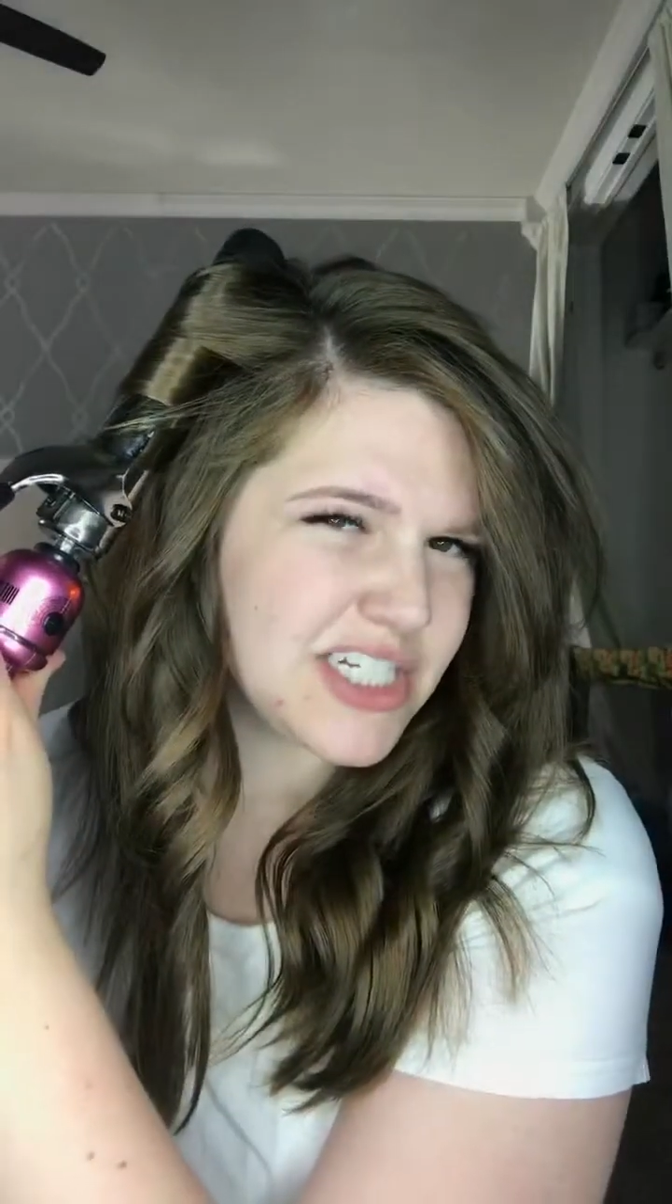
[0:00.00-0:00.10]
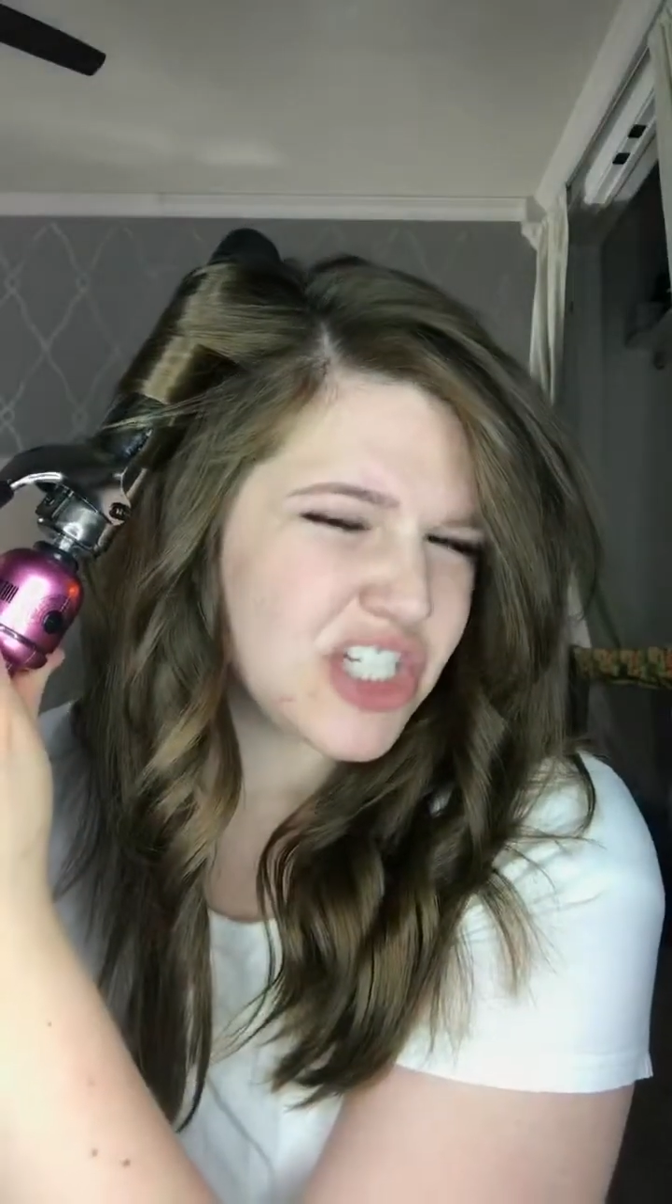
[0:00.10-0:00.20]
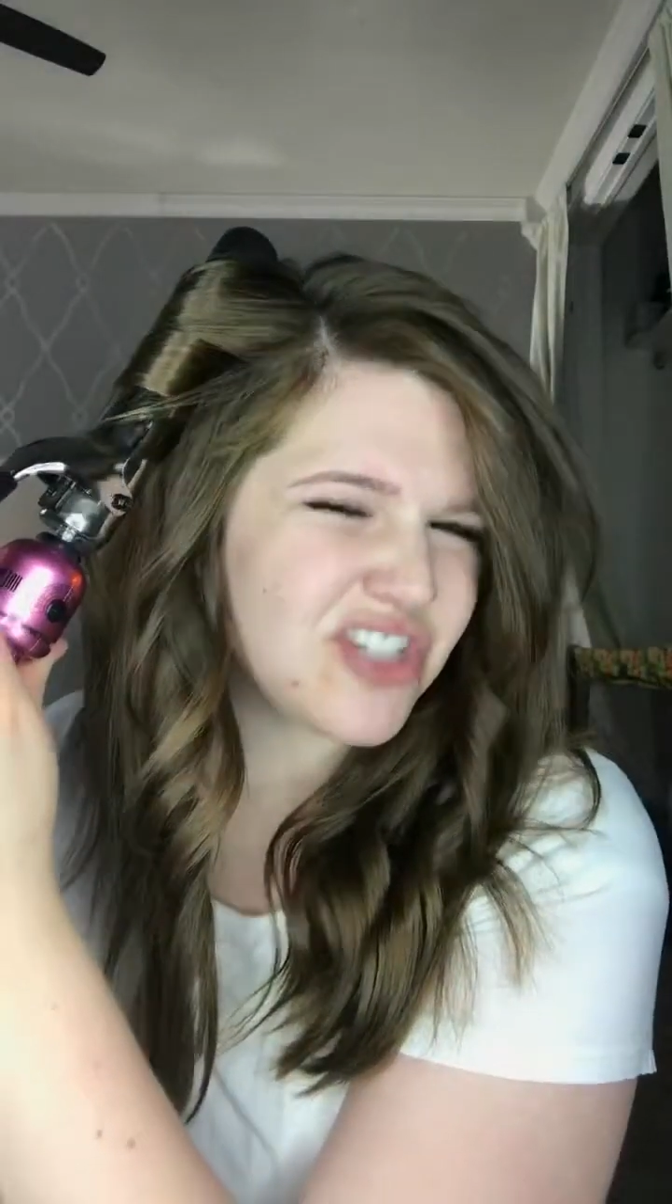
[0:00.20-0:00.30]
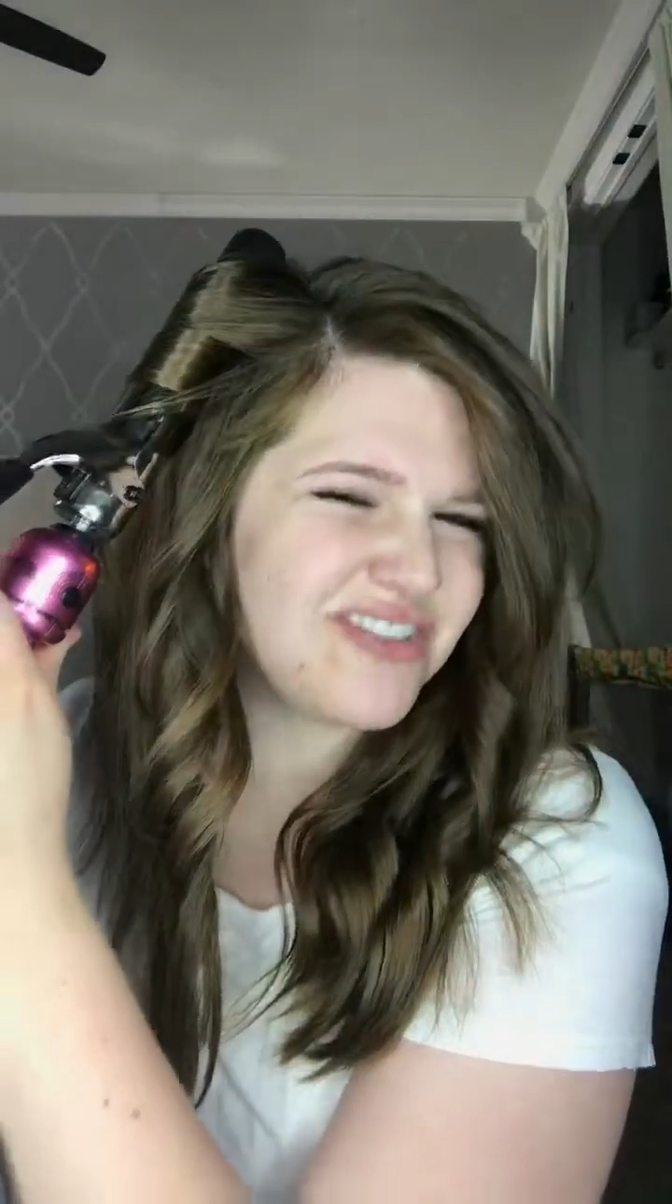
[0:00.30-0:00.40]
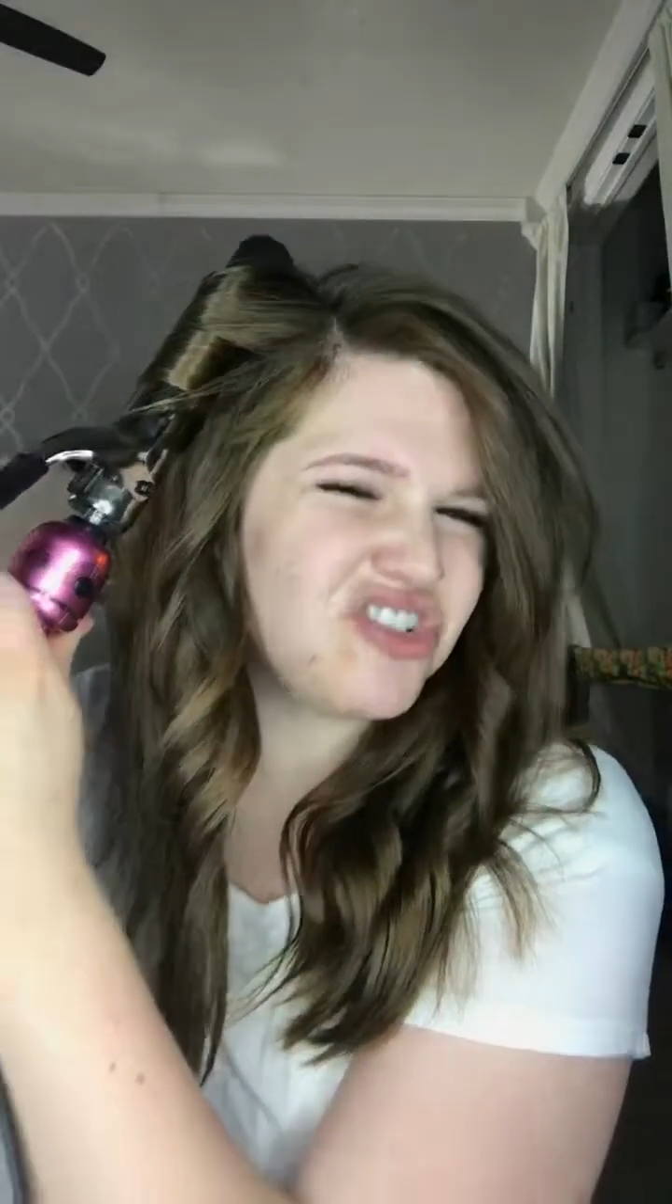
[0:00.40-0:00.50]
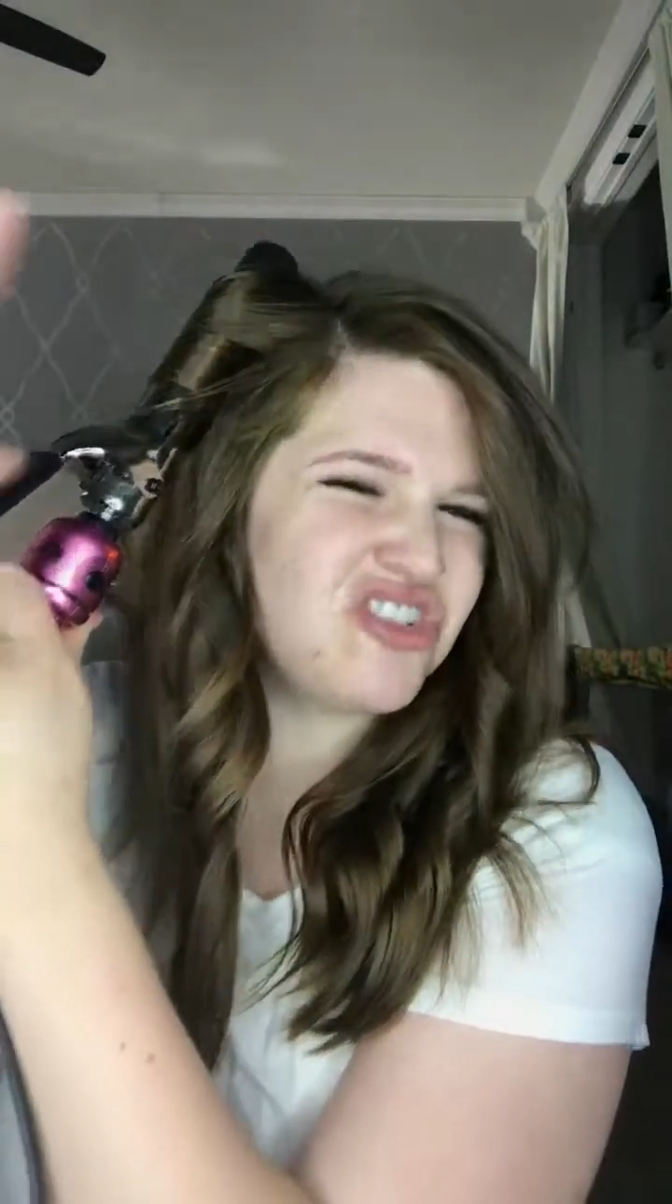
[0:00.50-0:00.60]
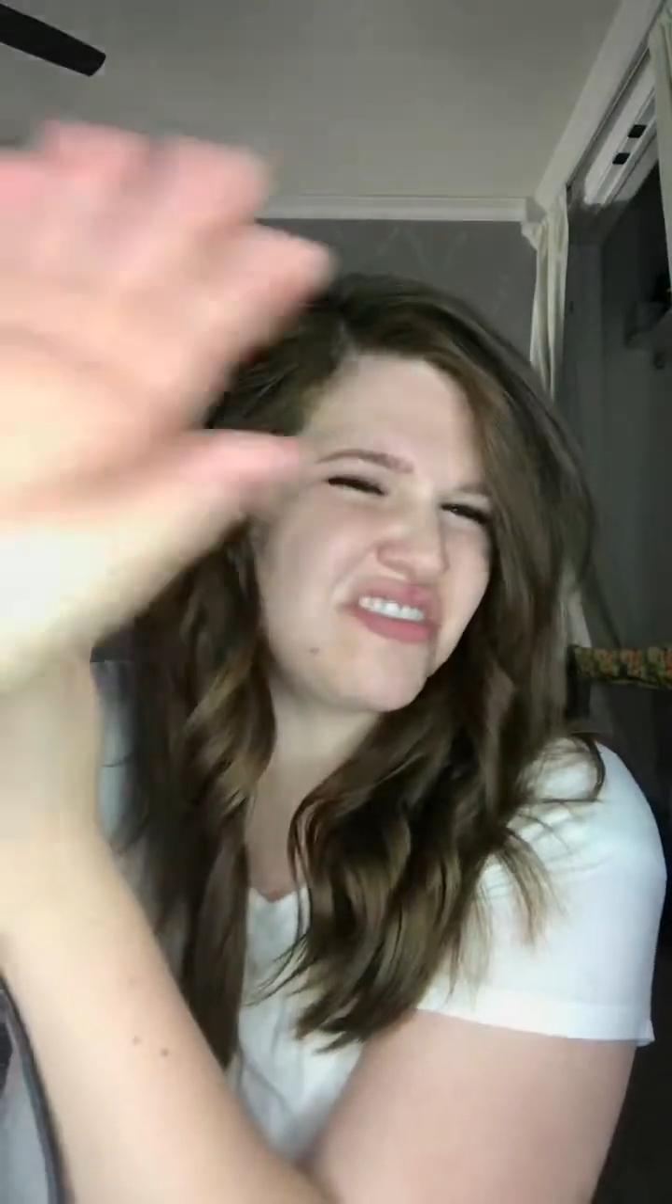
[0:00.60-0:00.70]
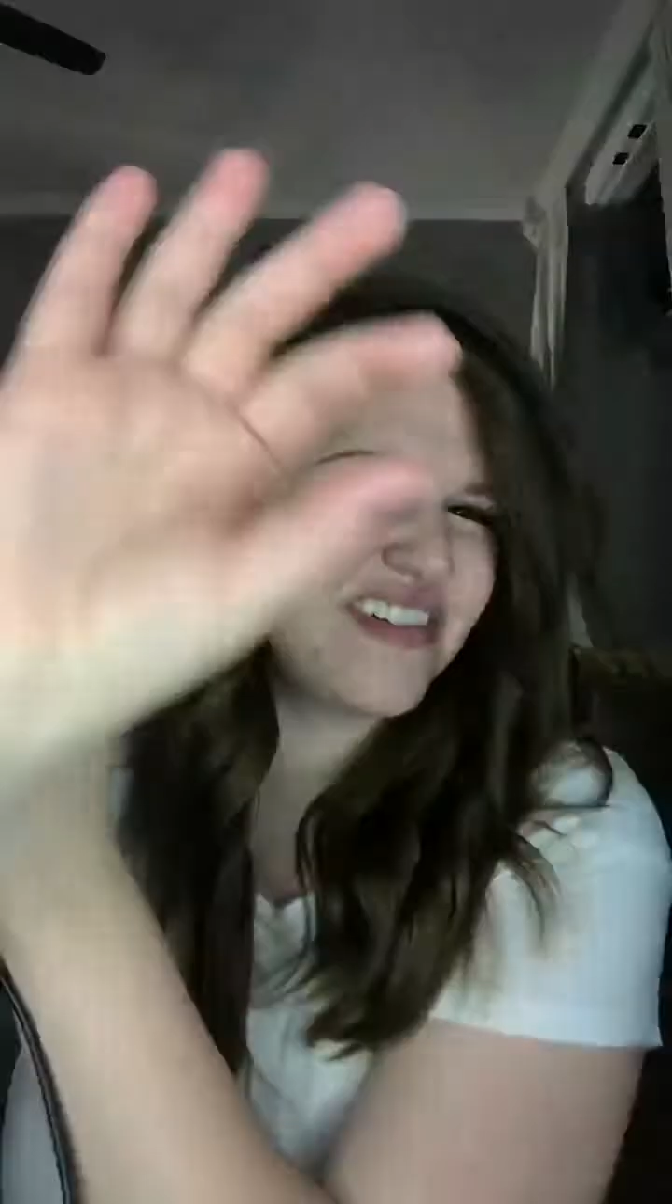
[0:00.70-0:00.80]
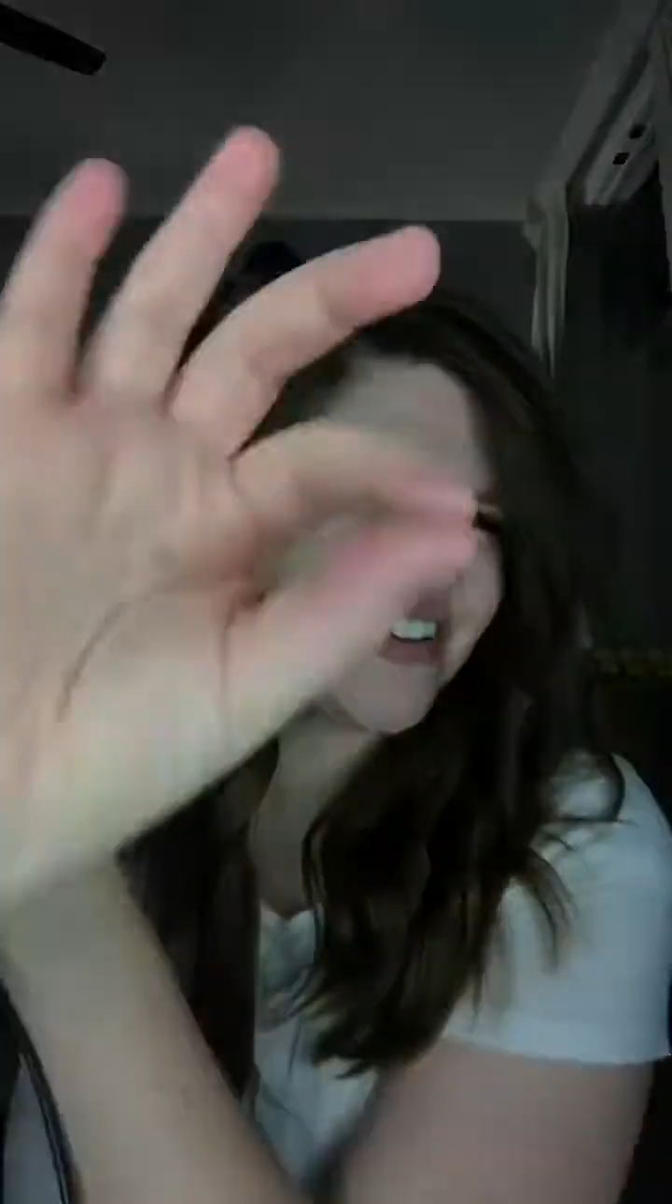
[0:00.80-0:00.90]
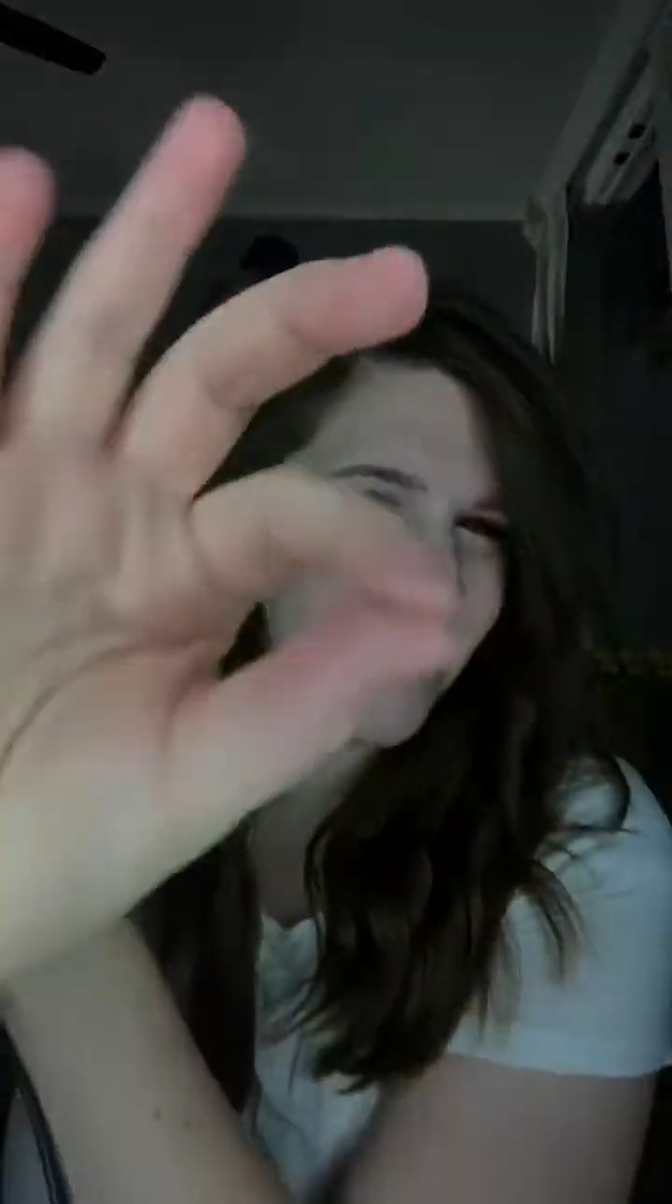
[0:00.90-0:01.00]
just a